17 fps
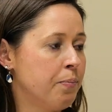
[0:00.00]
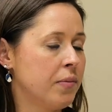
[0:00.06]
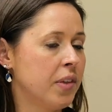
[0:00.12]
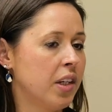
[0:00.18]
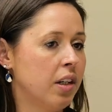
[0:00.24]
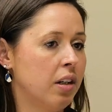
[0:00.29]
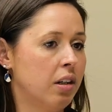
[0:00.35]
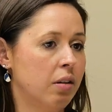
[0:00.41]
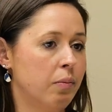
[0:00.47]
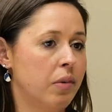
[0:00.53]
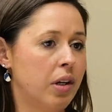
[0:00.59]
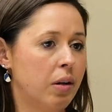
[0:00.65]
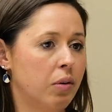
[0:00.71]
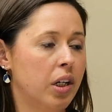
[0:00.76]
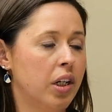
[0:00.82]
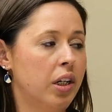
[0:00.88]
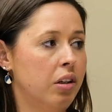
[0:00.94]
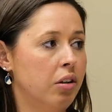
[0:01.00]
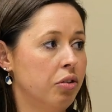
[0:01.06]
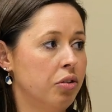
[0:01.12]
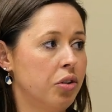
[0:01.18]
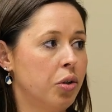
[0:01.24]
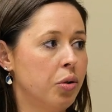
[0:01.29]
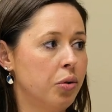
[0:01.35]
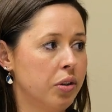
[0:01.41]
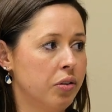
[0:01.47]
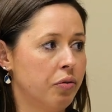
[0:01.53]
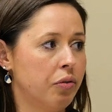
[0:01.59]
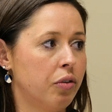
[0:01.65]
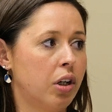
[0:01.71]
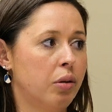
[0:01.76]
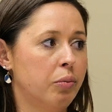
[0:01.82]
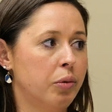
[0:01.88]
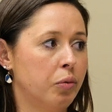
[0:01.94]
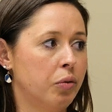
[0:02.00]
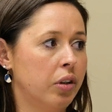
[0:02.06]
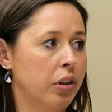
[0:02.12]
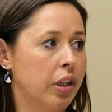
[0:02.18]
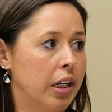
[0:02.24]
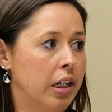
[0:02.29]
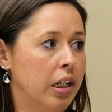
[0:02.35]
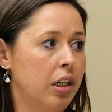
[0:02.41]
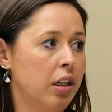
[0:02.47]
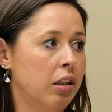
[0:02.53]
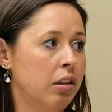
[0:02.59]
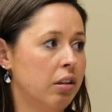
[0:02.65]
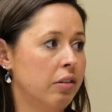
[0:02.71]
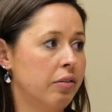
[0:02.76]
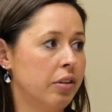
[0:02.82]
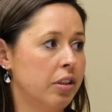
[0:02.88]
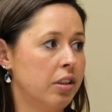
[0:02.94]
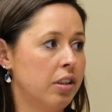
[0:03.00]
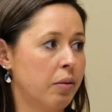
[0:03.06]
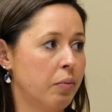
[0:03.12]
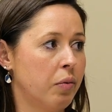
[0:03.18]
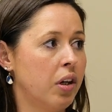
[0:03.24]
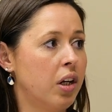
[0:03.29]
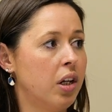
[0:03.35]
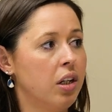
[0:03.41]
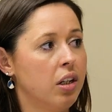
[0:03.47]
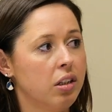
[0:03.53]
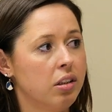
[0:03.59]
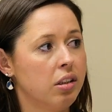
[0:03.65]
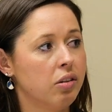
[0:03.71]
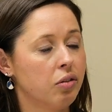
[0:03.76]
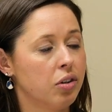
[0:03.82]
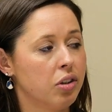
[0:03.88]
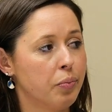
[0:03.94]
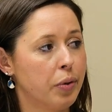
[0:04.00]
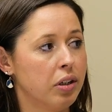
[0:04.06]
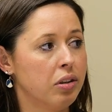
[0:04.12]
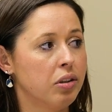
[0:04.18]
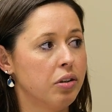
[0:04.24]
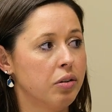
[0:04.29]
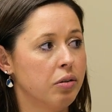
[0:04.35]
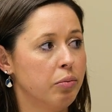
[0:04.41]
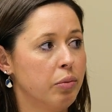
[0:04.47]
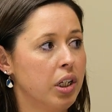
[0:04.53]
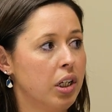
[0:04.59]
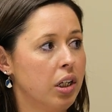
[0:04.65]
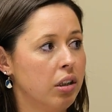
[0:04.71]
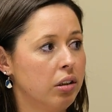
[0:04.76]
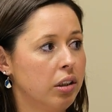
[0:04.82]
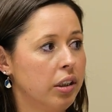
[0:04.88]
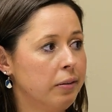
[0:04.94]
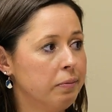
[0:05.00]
That way he knows who it's from and what they need, and if it's something he needs to respond to immediately.